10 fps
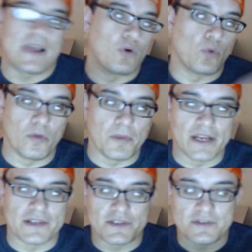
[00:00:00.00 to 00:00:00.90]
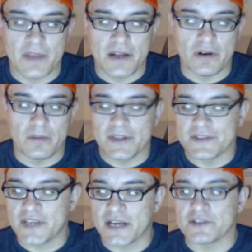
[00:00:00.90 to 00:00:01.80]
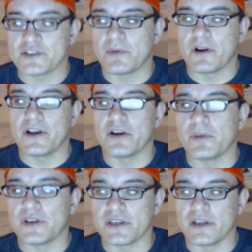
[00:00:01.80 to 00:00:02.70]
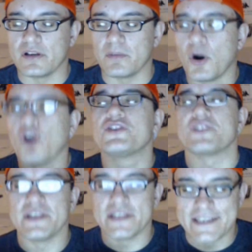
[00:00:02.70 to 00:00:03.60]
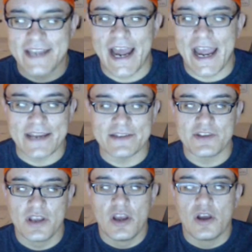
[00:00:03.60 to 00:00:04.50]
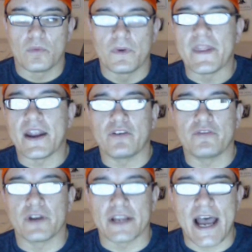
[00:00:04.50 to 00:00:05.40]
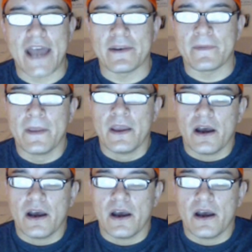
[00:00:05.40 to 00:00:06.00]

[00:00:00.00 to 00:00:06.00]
or woman, I guess, doesn't matter. I'm not being sexist about it here, but a person dies when they are forgotten.